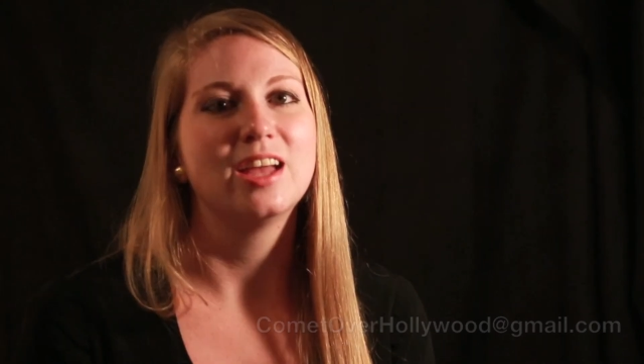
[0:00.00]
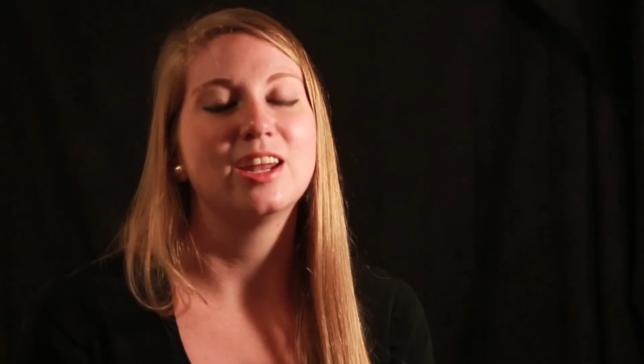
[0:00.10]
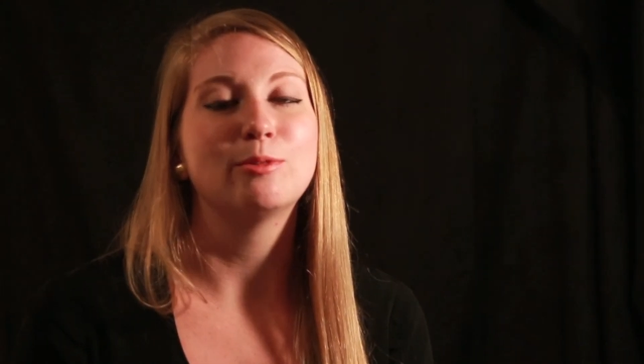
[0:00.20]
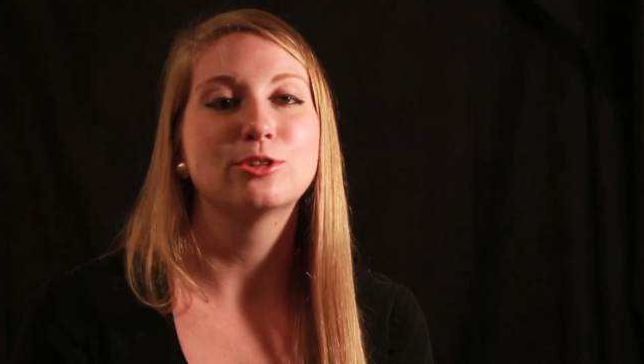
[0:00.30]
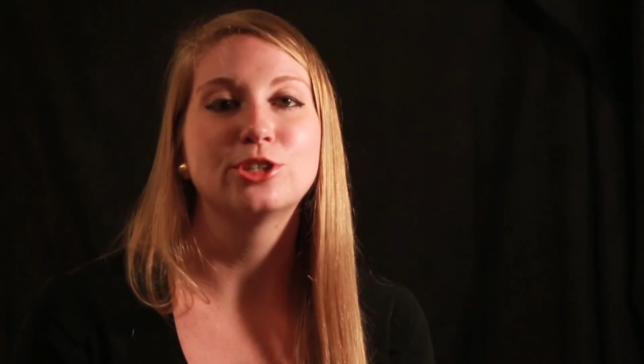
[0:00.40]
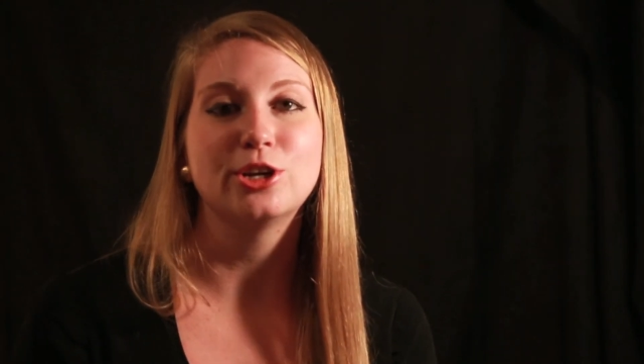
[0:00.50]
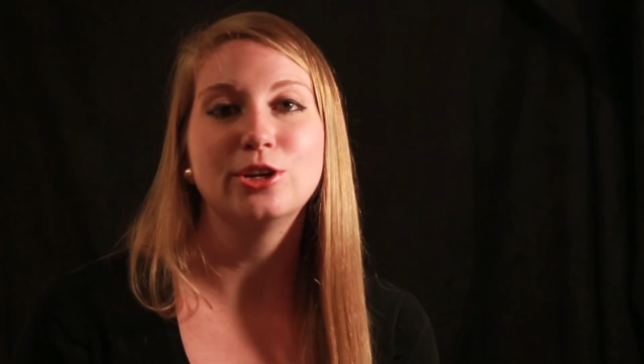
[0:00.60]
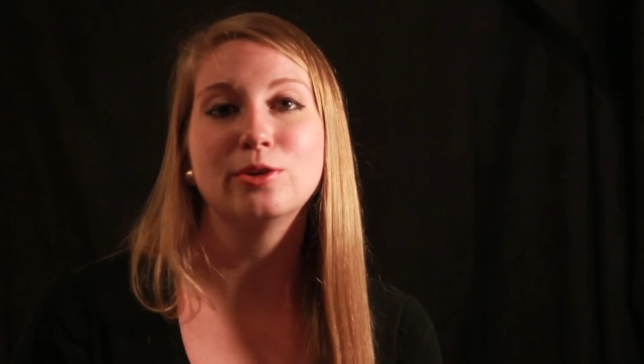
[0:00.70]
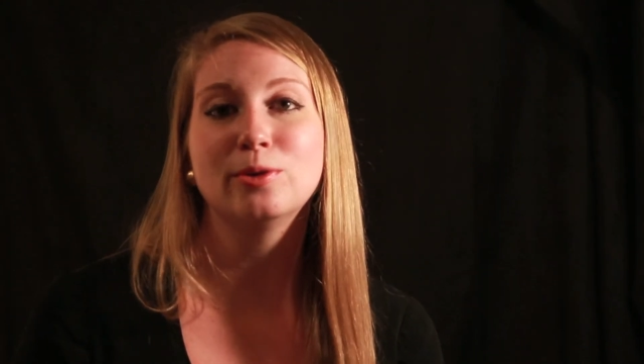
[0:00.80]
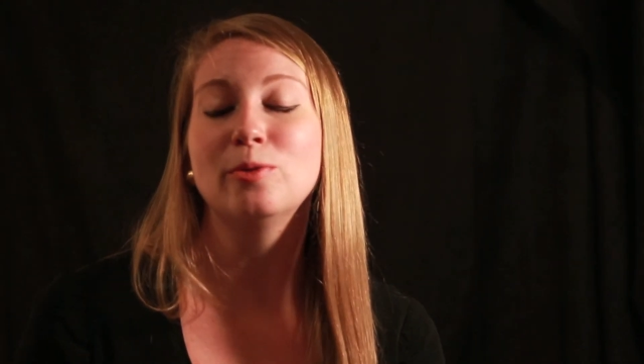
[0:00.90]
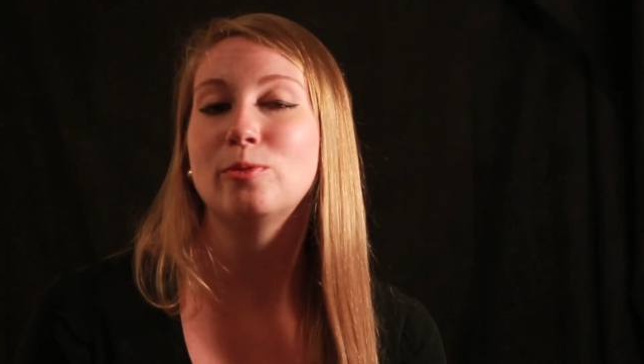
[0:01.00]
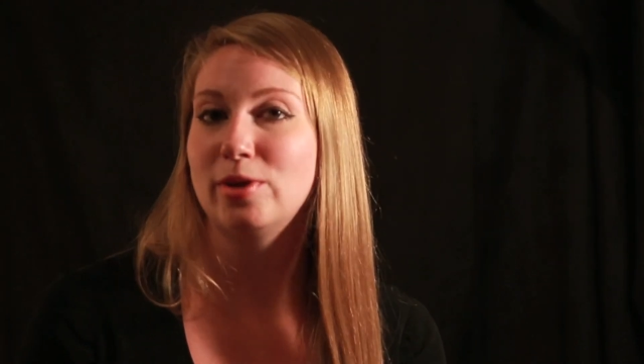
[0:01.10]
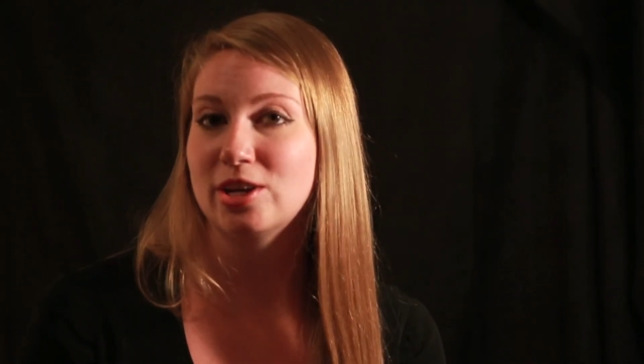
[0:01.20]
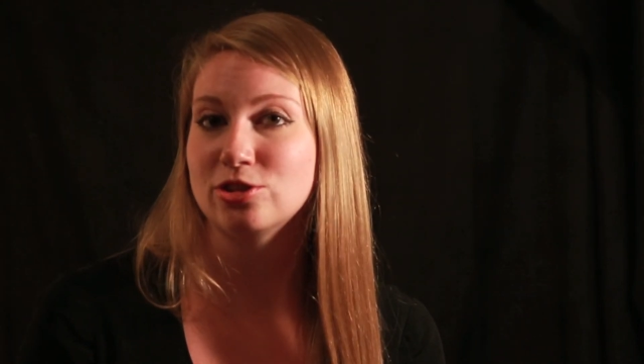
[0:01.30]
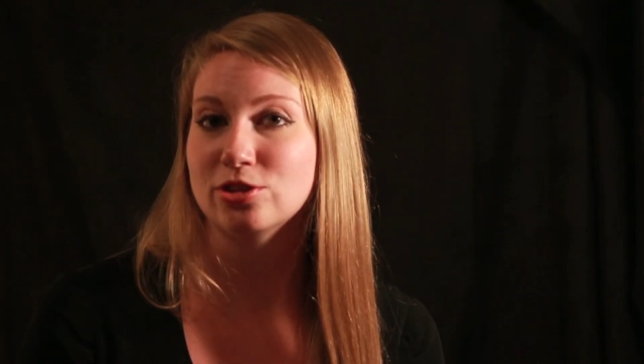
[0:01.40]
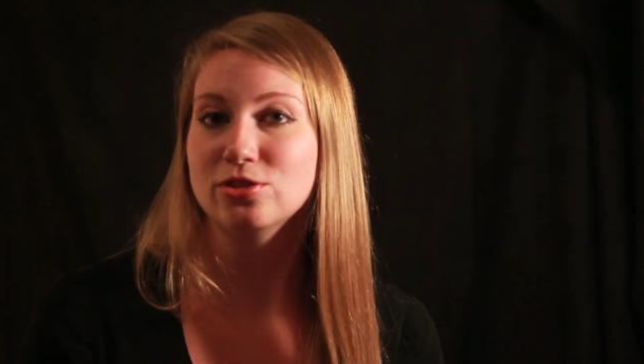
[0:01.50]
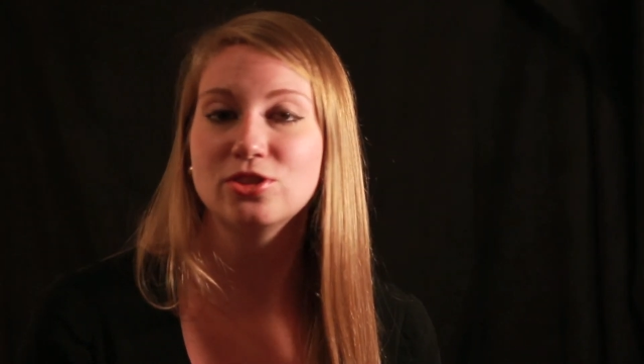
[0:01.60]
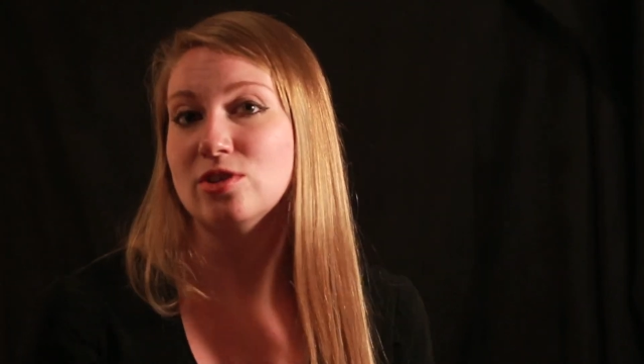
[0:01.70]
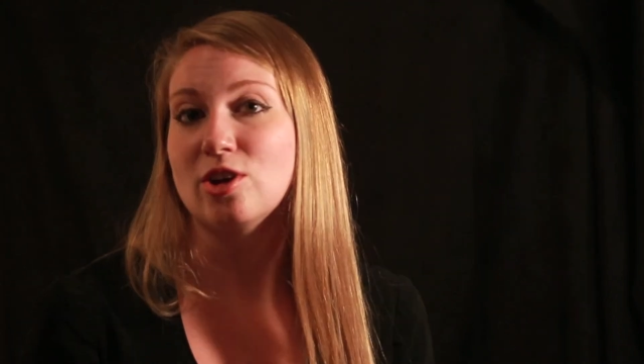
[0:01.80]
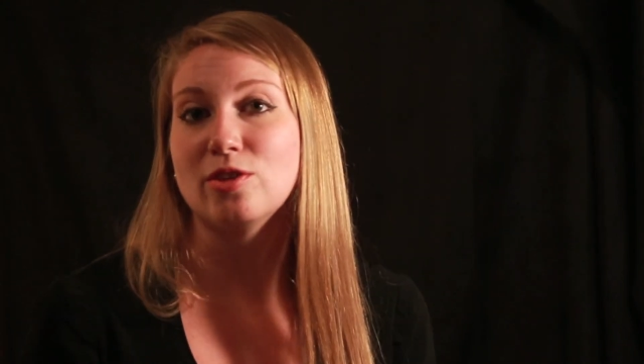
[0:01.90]
and I will share your
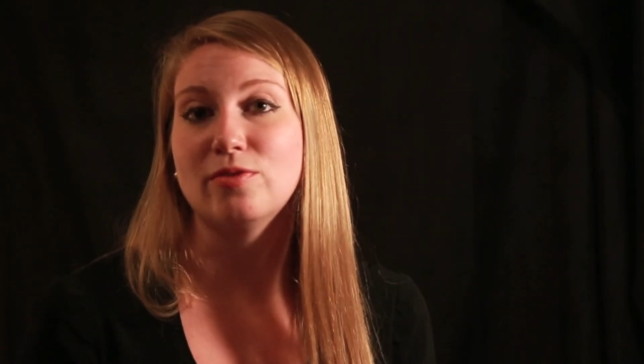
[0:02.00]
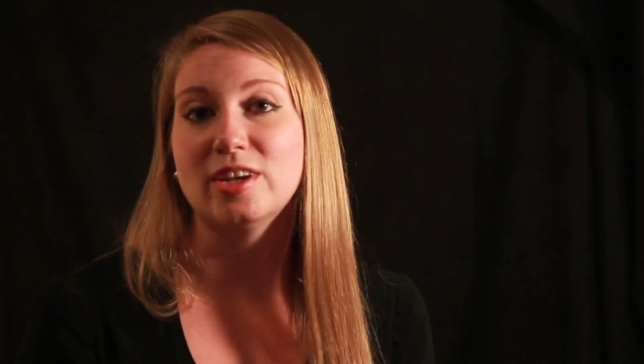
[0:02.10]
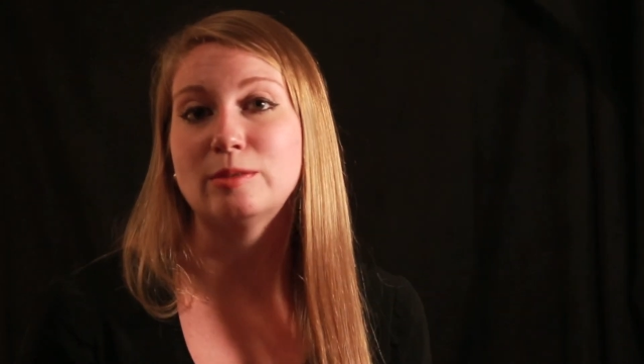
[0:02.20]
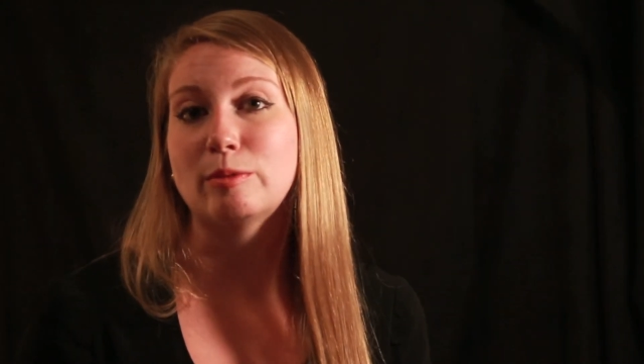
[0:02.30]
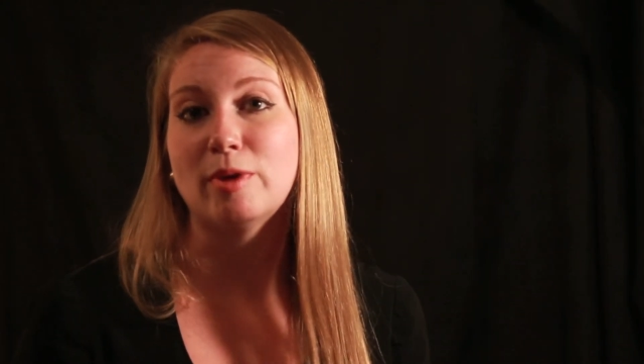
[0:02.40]
pictures on the Facebook